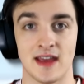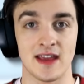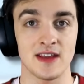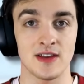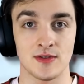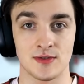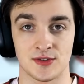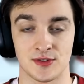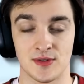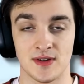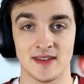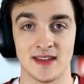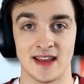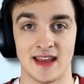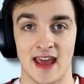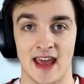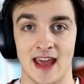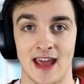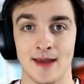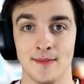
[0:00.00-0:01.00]
thing you do in the
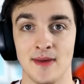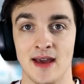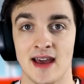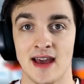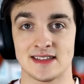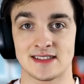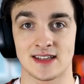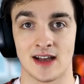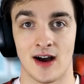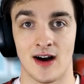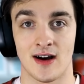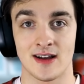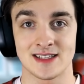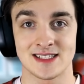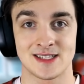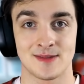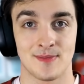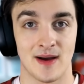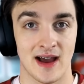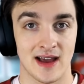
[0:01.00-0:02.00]
game is
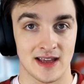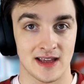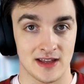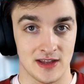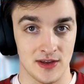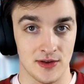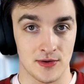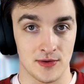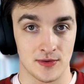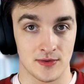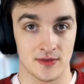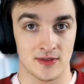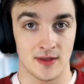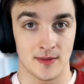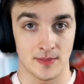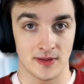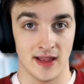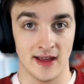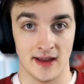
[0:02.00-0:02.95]
caused by you the